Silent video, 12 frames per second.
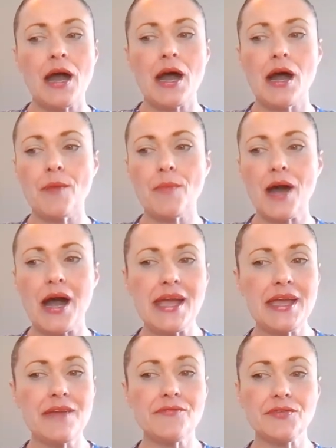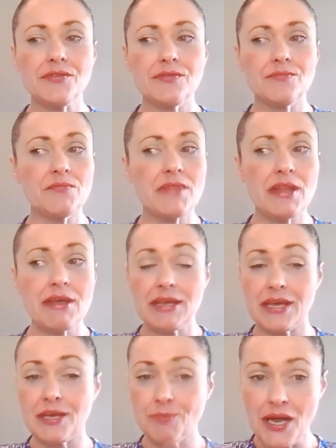I have,
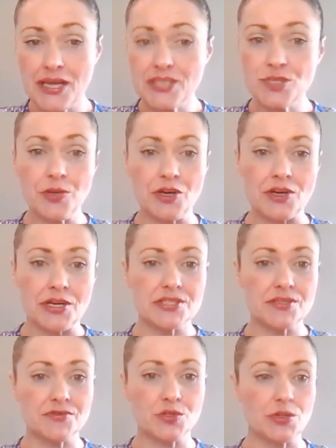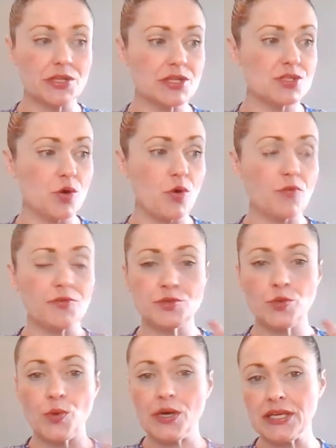in my experience of doing this over
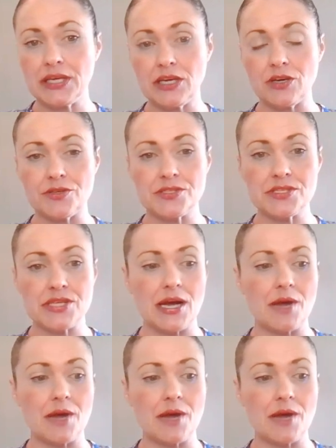20 years,